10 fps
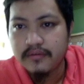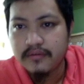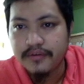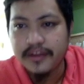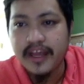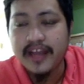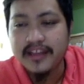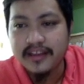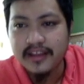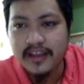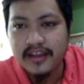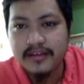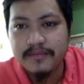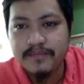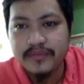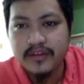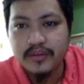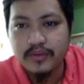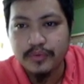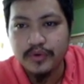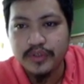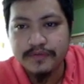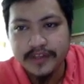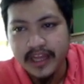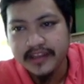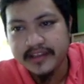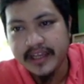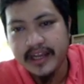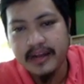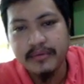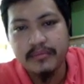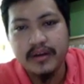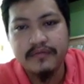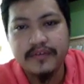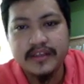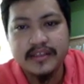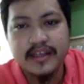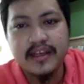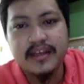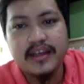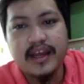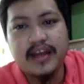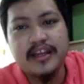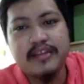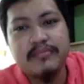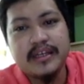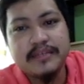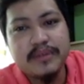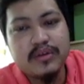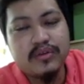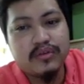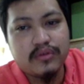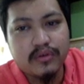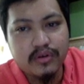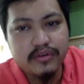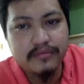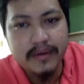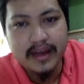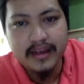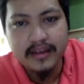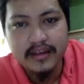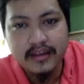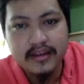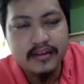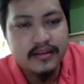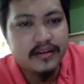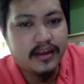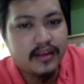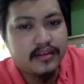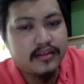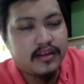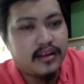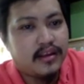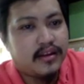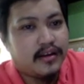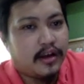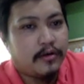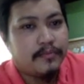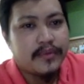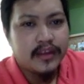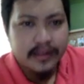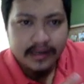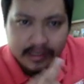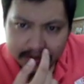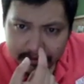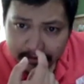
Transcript: for the entity, to produce for the entity economic benefits, and it must be controlled by the entity. Now, class,